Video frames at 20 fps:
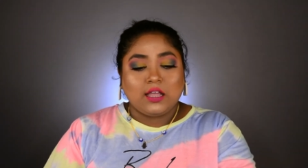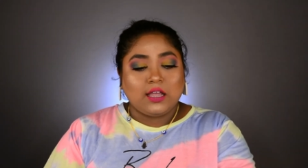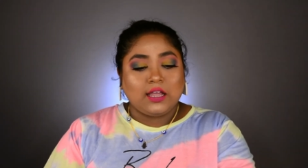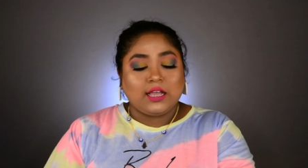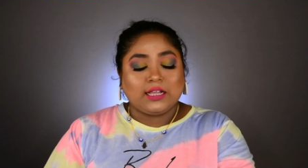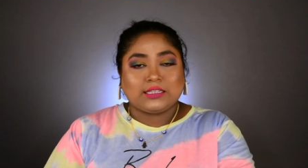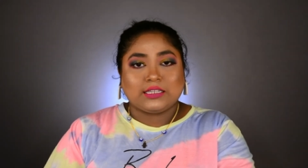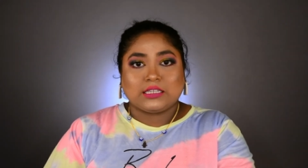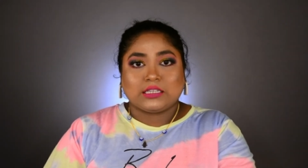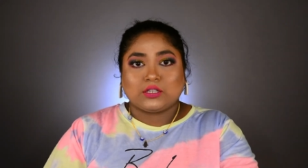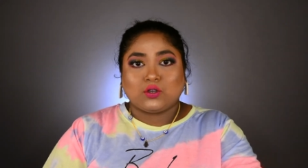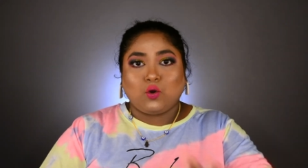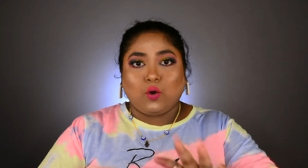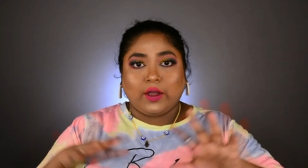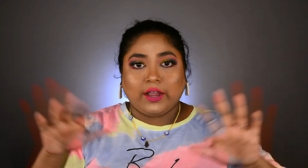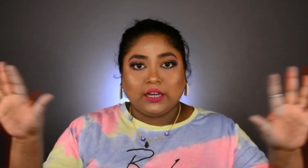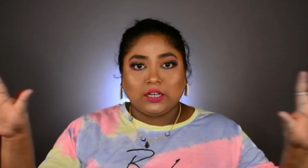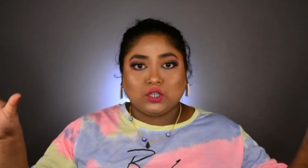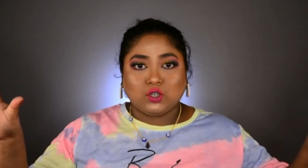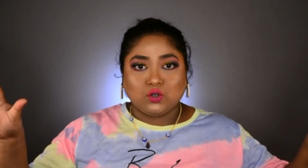It's
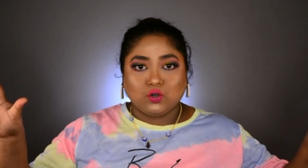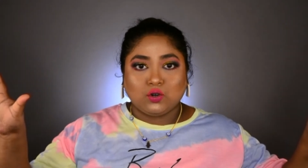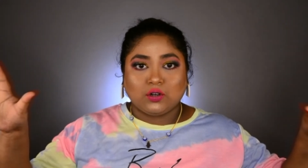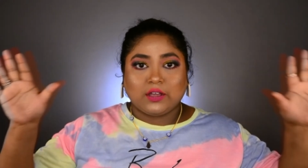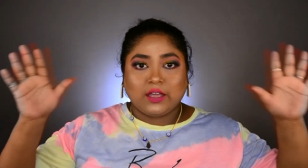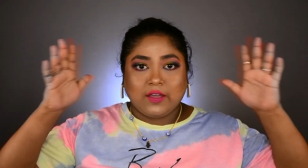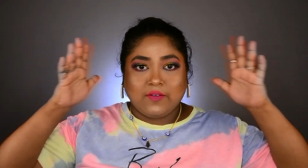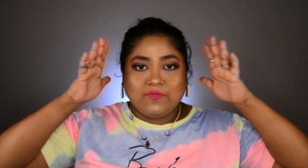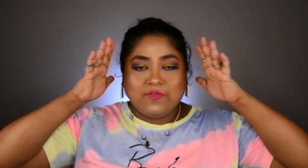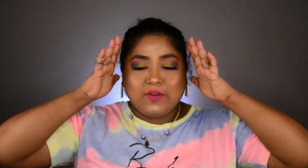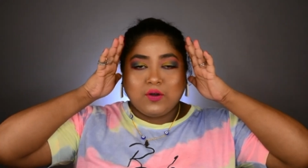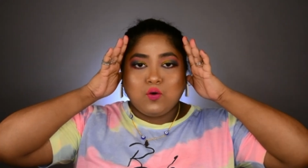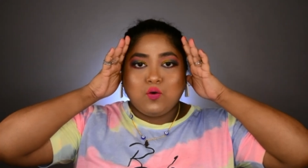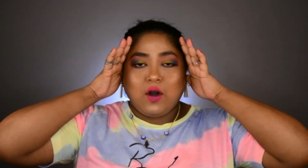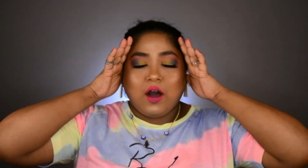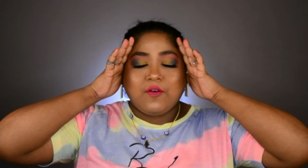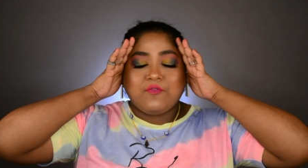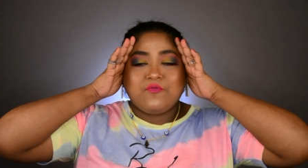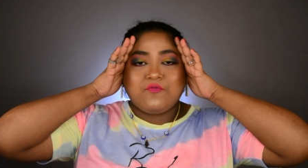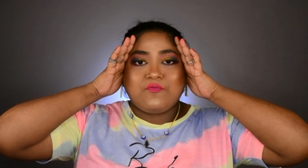going to give you
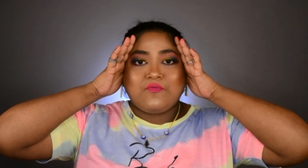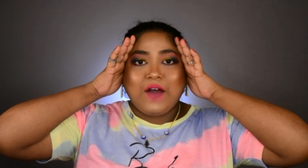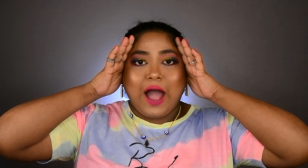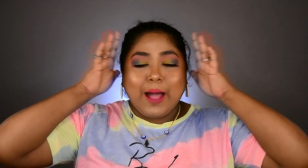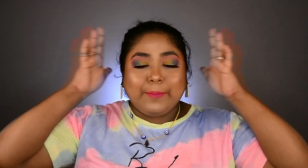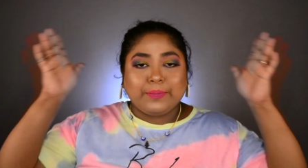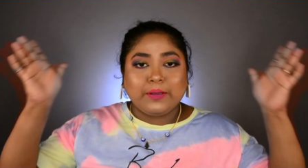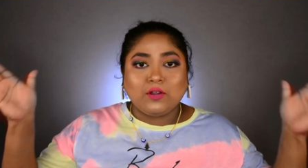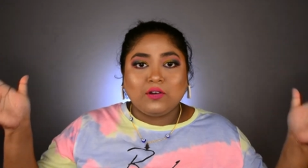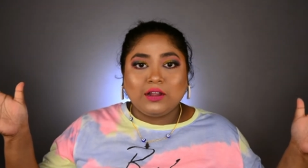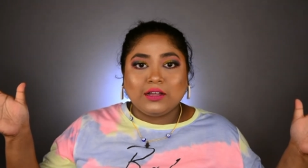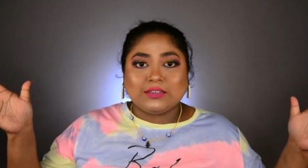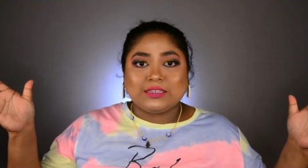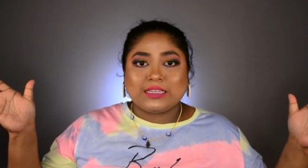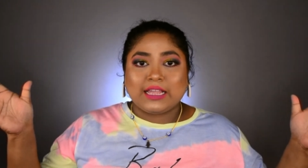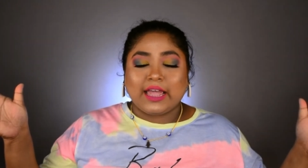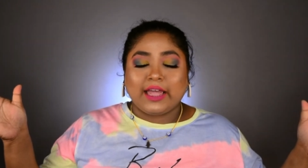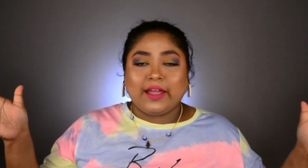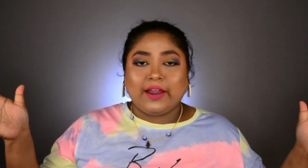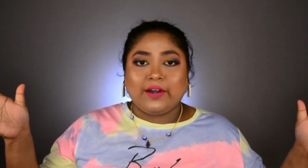a fabulous
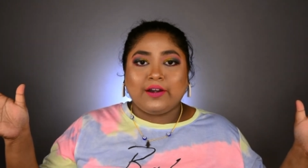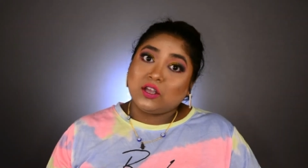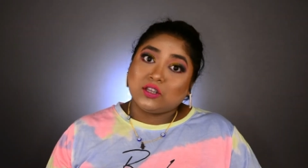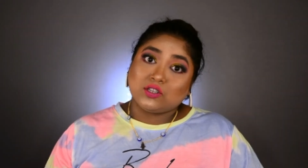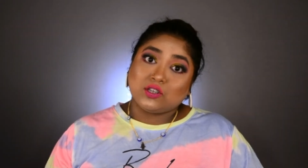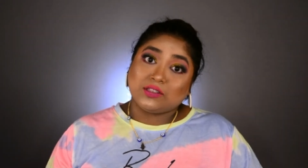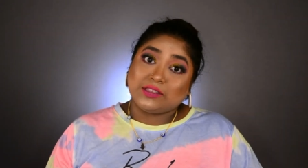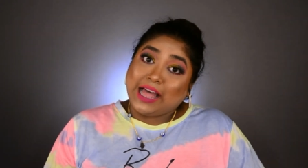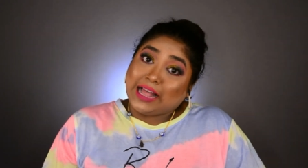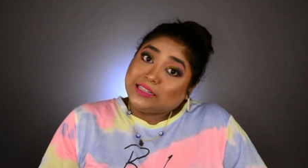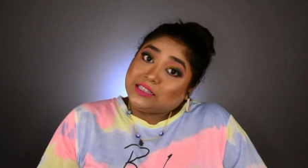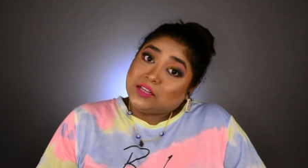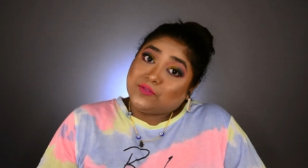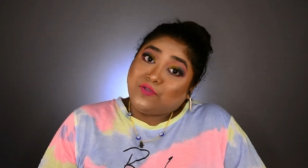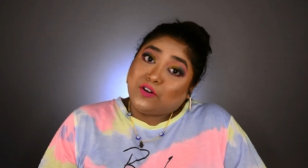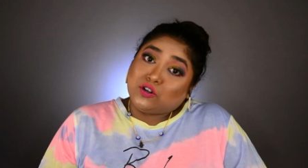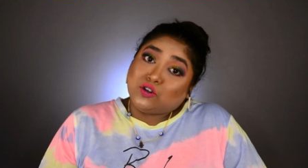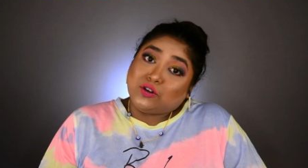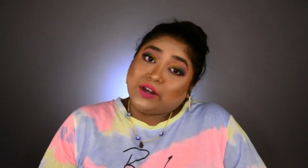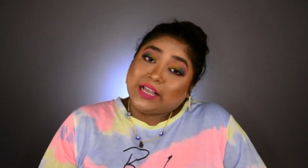hair. So that's it
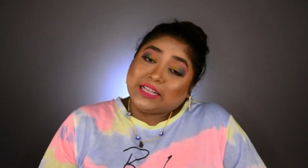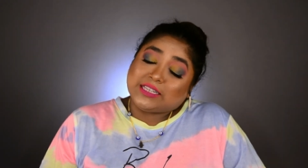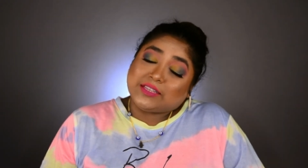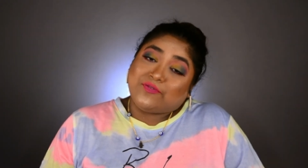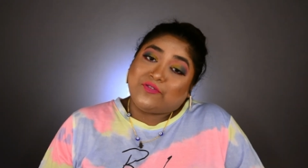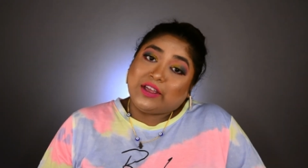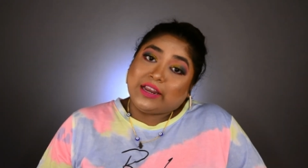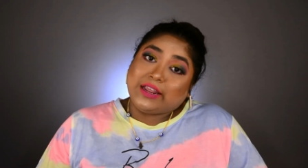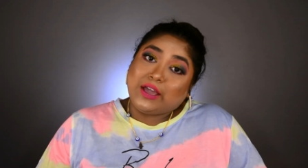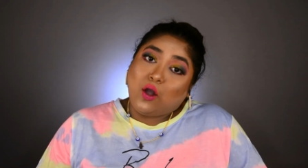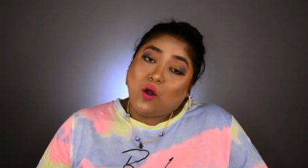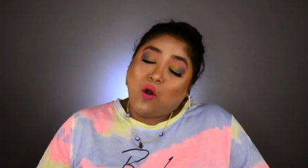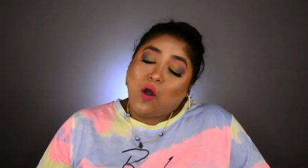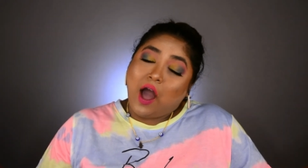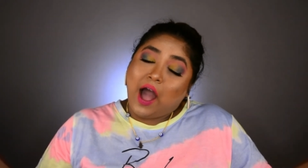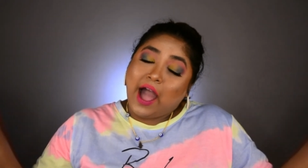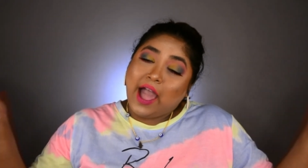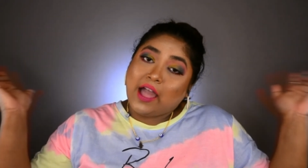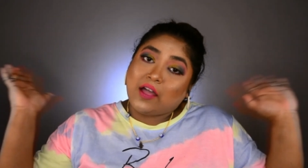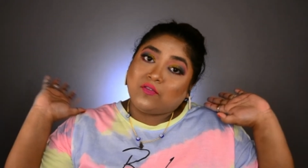for today's video.
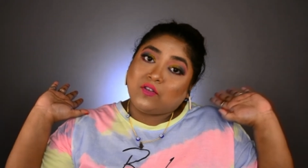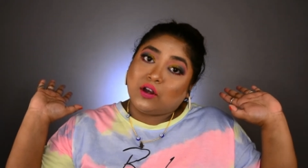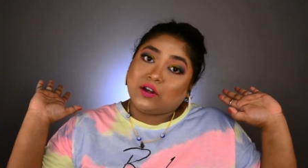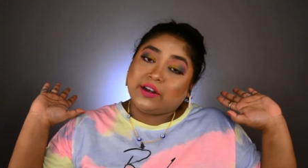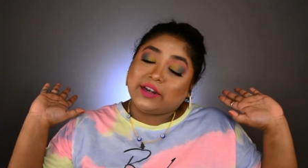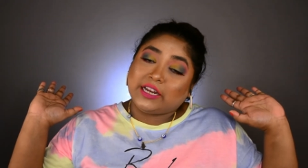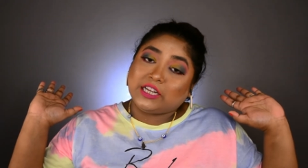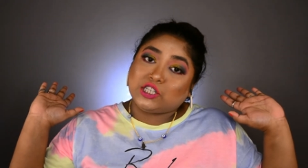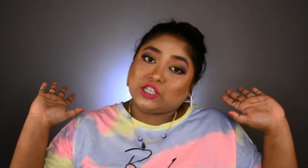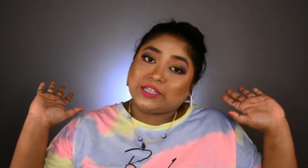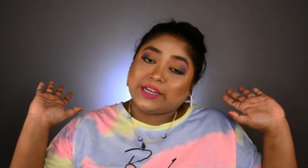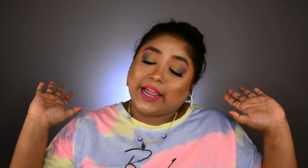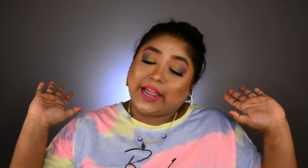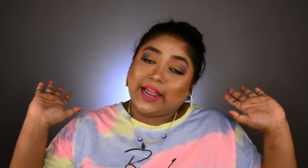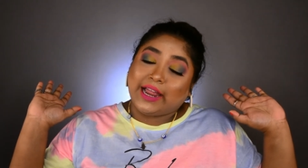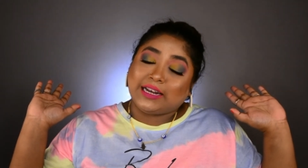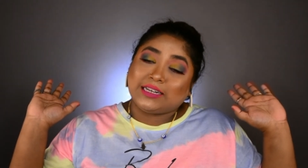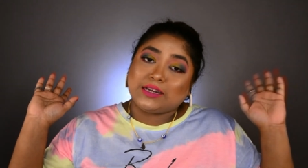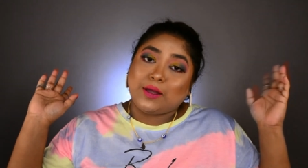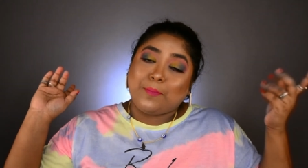I have already
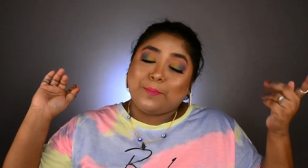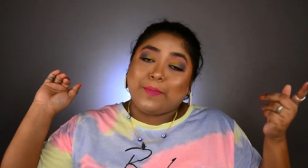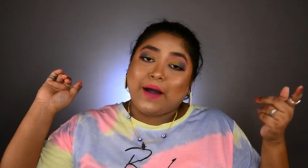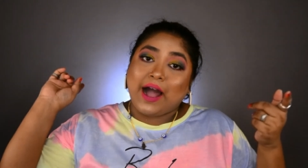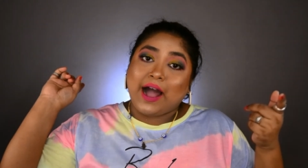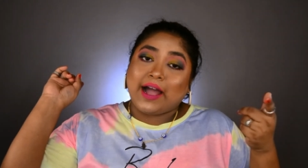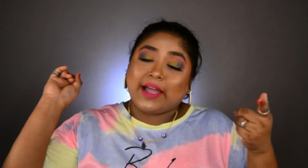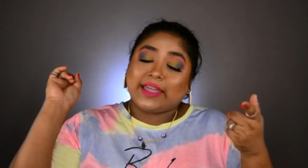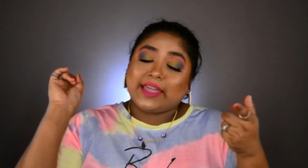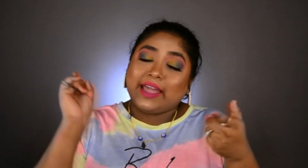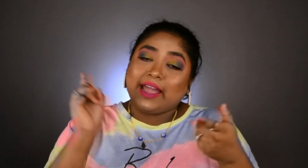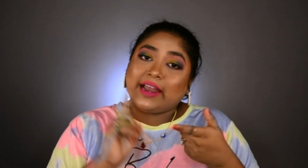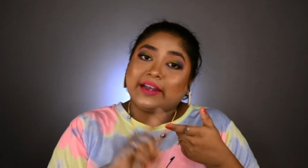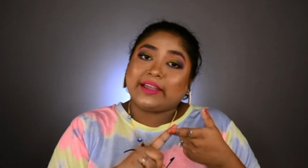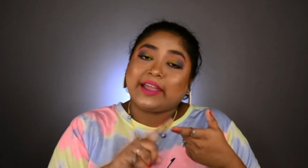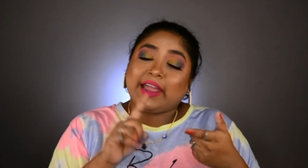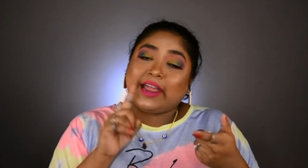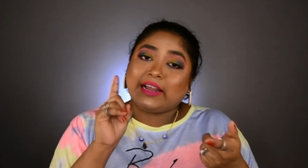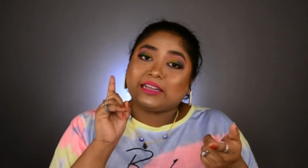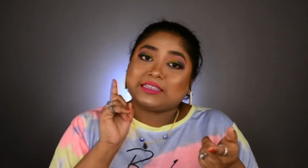shared my hair
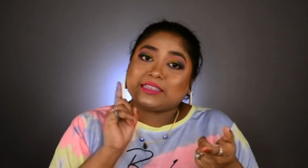care,